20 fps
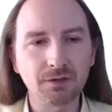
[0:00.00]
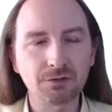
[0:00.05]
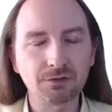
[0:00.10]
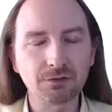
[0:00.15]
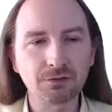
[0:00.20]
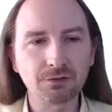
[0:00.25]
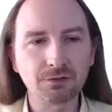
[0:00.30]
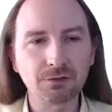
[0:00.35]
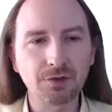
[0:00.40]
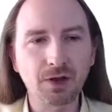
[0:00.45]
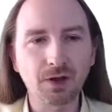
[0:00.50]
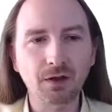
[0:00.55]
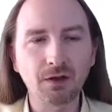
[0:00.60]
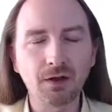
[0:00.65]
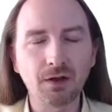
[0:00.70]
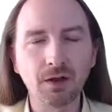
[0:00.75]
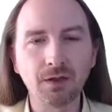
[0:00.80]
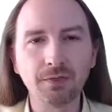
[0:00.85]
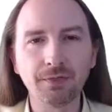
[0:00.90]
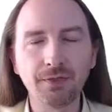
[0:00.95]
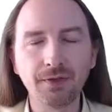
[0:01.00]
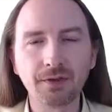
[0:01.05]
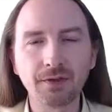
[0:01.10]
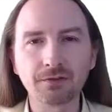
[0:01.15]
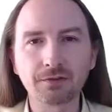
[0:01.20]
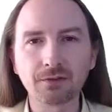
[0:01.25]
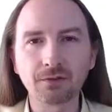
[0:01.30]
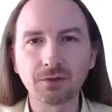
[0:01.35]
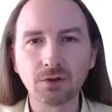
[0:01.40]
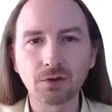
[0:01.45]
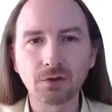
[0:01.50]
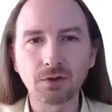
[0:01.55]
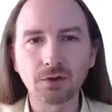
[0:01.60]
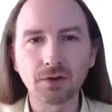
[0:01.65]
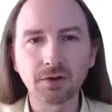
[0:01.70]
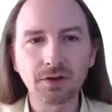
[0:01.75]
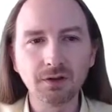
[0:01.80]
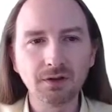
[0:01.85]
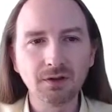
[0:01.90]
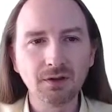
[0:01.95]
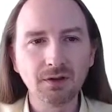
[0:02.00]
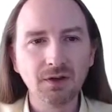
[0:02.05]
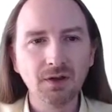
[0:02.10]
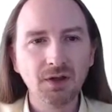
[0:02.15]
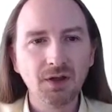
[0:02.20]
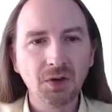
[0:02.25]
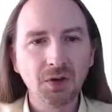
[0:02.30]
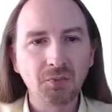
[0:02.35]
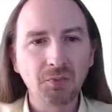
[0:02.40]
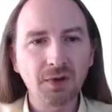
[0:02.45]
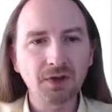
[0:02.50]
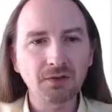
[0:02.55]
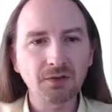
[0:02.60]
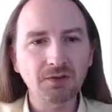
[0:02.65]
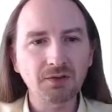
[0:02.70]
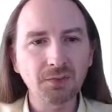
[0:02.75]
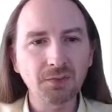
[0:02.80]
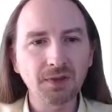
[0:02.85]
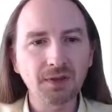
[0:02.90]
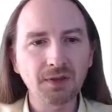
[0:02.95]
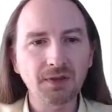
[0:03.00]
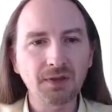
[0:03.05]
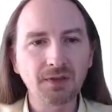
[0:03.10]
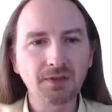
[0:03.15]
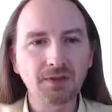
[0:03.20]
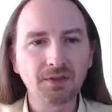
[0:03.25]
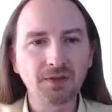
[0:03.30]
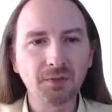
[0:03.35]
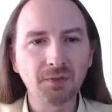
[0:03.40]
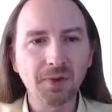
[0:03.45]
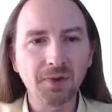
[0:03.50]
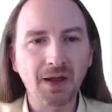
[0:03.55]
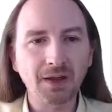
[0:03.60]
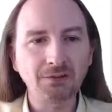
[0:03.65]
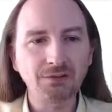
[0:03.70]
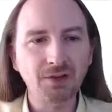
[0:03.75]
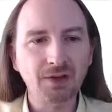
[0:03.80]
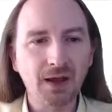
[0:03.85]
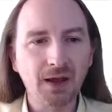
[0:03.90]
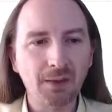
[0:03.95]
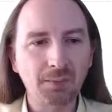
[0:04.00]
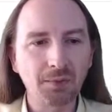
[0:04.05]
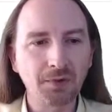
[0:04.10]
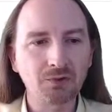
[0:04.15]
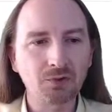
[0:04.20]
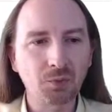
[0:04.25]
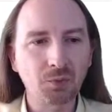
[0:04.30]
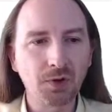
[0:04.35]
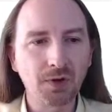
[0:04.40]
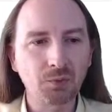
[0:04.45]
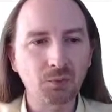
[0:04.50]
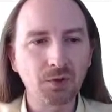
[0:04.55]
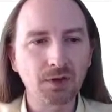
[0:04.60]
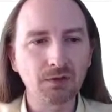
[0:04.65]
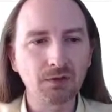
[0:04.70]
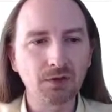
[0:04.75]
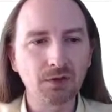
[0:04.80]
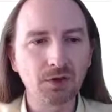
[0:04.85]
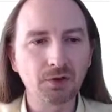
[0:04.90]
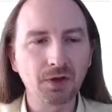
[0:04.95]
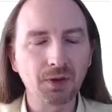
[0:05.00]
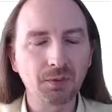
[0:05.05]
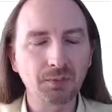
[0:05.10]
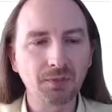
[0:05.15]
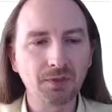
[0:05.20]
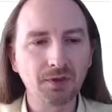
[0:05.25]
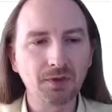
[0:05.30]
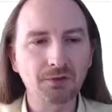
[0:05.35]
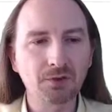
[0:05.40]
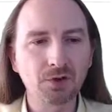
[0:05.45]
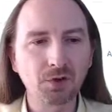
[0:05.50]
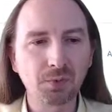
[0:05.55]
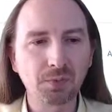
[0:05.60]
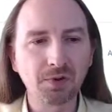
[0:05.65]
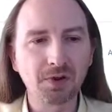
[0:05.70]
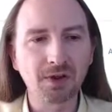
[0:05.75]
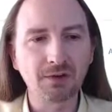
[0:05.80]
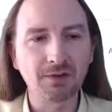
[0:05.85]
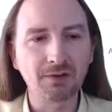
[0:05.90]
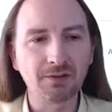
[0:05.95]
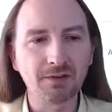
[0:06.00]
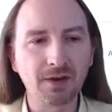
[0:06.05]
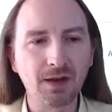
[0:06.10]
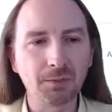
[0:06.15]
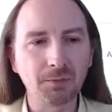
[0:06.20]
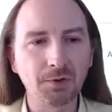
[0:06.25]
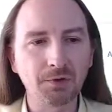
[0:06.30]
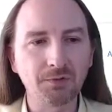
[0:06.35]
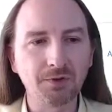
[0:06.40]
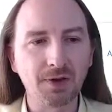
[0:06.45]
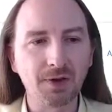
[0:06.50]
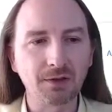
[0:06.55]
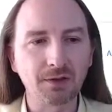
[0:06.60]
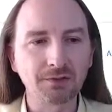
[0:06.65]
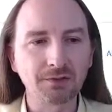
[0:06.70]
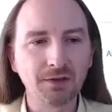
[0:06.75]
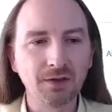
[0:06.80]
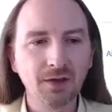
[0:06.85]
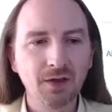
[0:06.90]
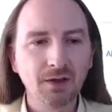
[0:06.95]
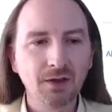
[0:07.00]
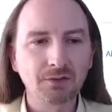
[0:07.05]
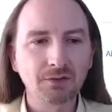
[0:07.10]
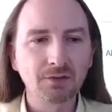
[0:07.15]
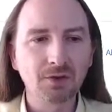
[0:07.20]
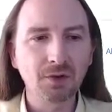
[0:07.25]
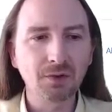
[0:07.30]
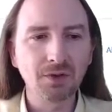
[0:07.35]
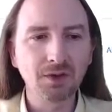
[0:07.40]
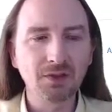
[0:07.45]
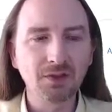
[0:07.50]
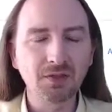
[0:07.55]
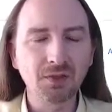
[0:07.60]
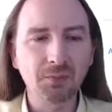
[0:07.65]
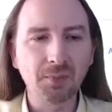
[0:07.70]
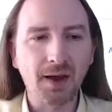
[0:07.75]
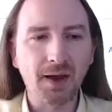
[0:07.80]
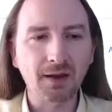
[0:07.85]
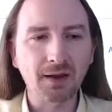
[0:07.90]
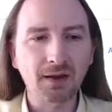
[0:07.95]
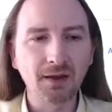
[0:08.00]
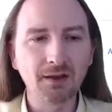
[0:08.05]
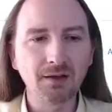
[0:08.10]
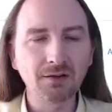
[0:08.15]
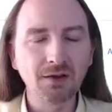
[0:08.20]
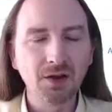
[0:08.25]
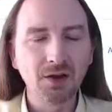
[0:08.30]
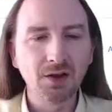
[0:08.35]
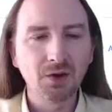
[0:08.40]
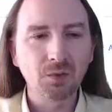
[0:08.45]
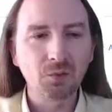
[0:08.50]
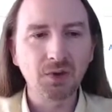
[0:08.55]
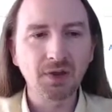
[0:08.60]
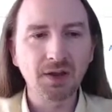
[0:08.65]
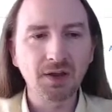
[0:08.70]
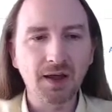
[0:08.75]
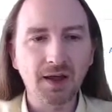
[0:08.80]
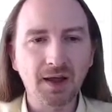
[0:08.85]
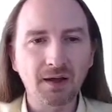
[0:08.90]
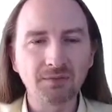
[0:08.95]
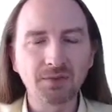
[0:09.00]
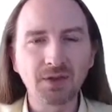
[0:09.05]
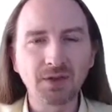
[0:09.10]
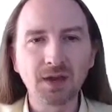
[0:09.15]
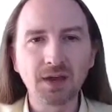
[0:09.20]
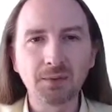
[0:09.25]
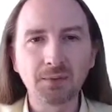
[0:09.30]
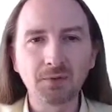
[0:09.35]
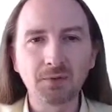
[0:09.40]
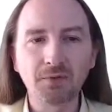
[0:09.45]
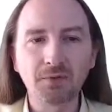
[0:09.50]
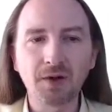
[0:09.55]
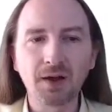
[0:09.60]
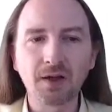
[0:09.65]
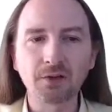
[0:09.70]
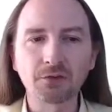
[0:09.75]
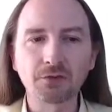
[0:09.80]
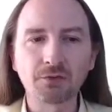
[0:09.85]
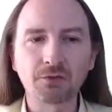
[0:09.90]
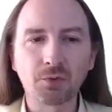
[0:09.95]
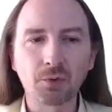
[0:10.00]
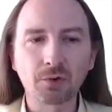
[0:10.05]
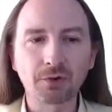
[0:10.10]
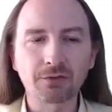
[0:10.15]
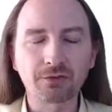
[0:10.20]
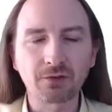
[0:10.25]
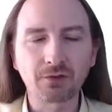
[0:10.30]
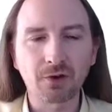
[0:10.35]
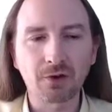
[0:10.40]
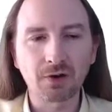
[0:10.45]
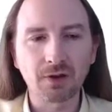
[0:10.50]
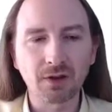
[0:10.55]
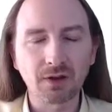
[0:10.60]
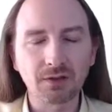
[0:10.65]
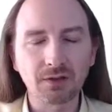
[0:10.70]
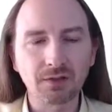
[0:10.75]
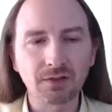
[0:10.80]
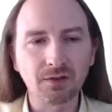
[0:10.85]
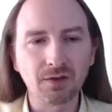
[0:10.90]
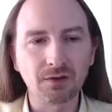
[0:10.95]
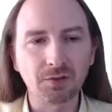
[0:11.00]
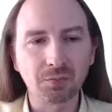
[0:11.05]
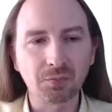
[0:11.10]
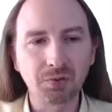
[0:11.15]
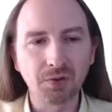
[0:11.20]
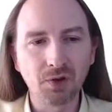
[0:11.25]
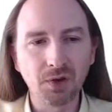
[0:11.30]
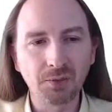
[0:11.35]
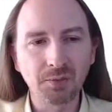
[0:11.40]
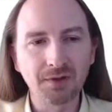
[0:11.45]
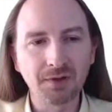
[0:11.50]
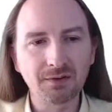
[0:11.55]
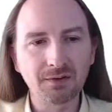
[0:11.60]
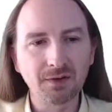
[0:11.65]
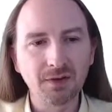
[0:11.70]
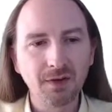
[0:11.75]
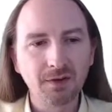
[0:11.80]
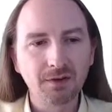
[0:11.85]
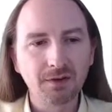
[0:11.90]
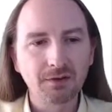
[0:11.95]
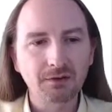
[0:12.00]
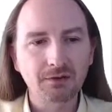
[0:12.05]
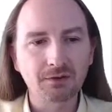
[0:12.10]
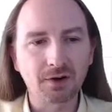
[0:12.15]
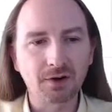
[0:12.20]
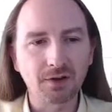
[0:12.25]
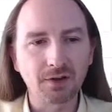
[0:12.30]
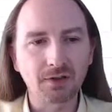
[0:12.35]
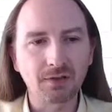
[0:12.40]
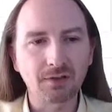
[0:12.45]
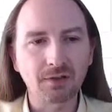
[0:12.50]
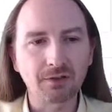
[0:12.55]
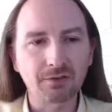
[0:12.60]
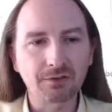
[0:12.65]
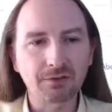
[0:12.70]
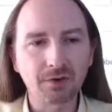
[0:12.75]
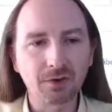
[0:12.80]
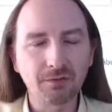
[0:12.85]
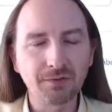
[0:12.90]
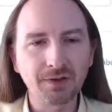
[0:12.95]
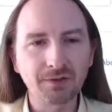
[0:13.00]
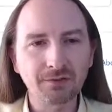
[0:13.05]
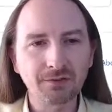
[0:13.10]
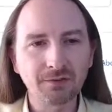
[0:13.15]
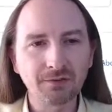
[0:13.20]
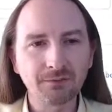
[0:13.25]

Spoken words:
check on this locally. But ultimately, the magic happens when we load up these Kubernetes YAML files. So in the backend, we have the YAML files for starting the deployment, starting the service,